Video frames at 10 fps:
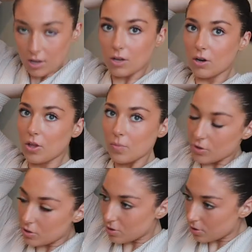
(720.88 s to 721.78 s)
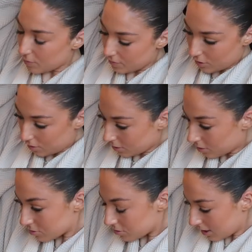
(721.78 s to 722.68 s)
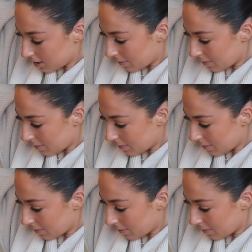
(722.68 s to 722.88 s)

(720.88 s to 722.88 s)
I'll open them with you guys in a